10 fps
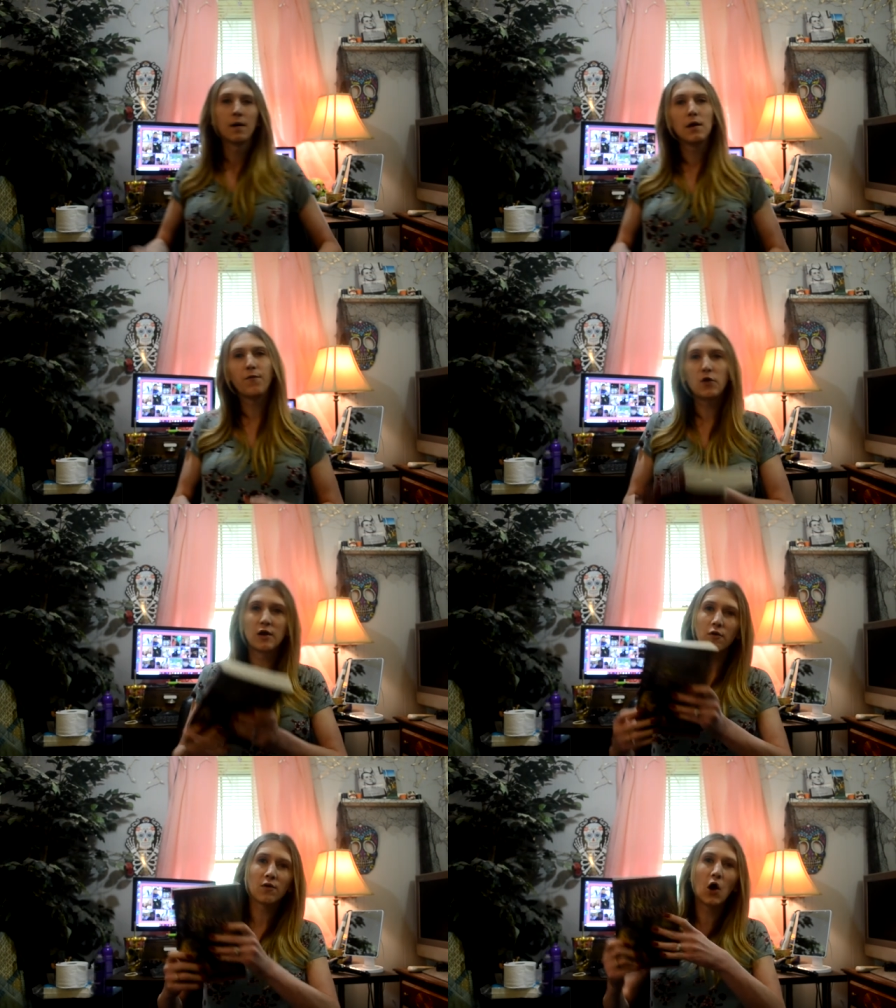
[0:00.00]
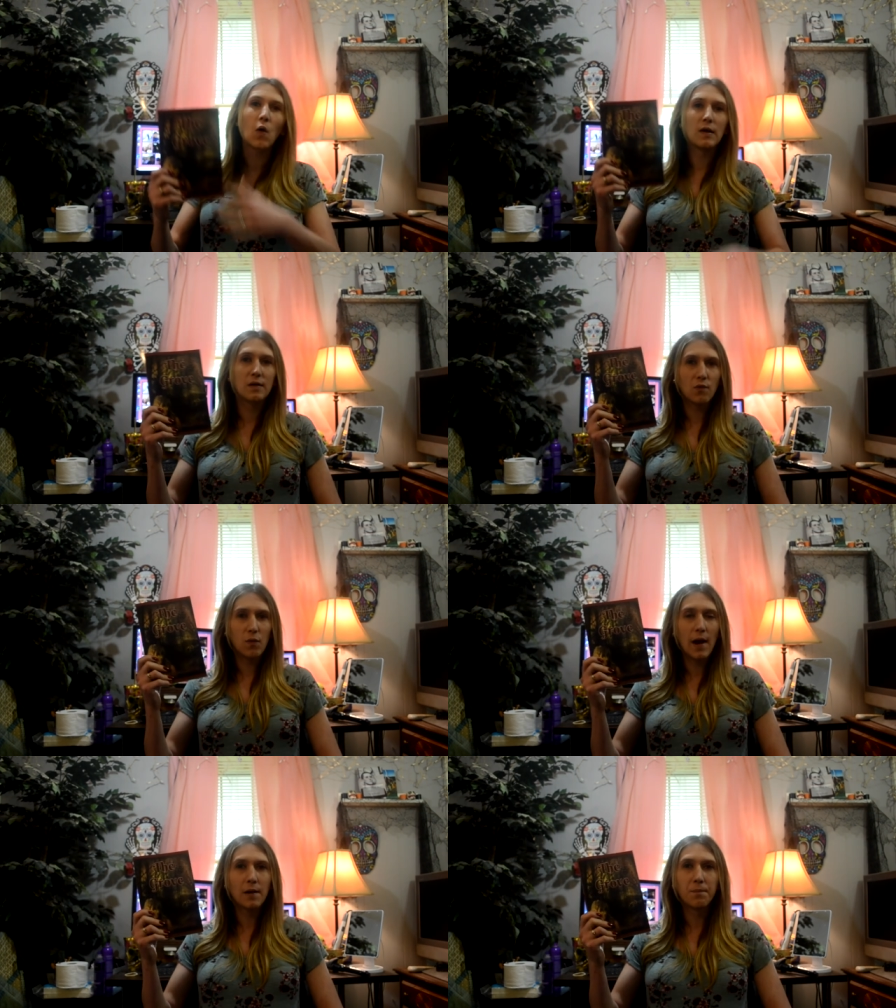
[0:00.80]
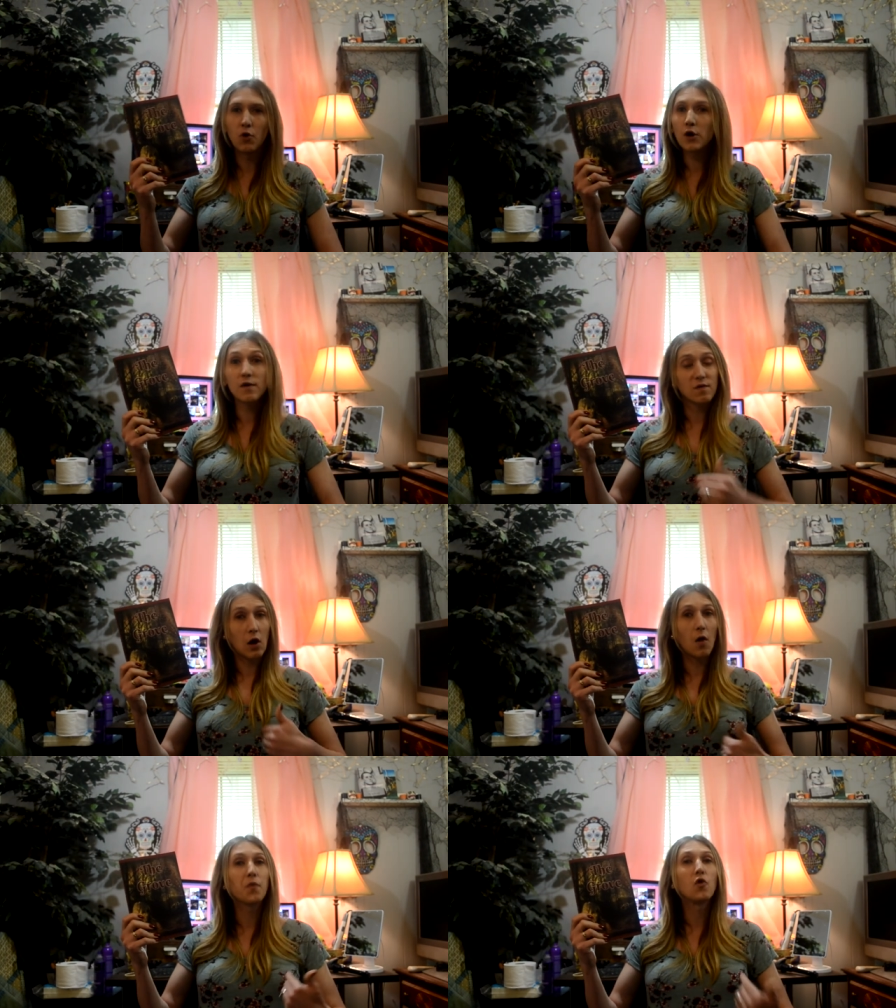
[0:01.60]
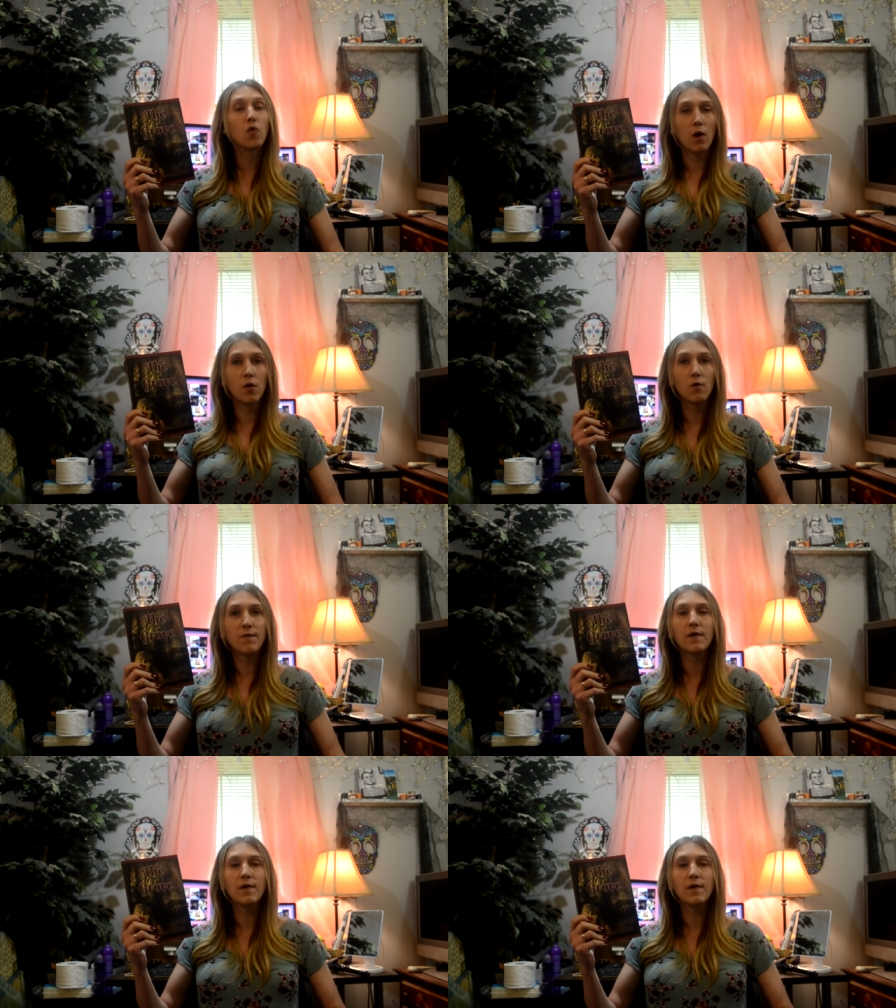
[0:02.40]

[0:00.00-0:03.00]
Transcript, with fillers: If you didn't know, I did write a book. It's called The Grove.